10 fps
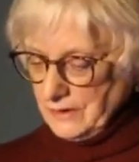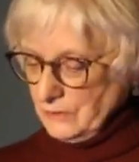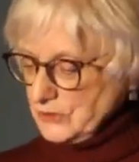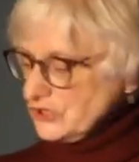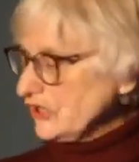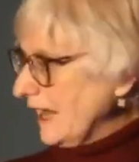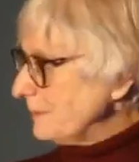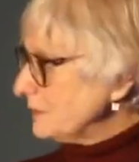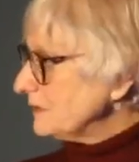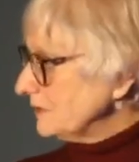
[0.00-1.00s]
was
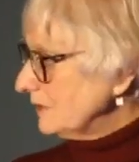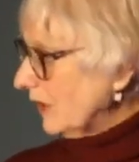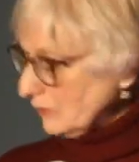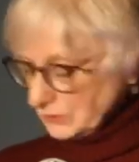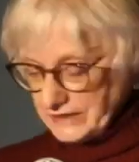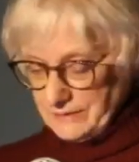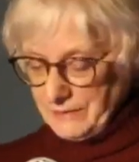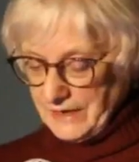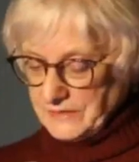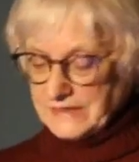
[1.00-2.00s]
shaped not only
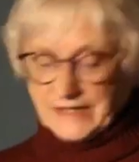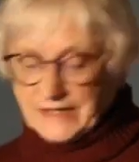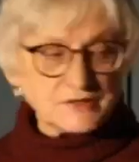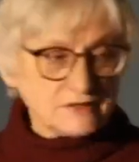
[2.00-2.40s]
by the letters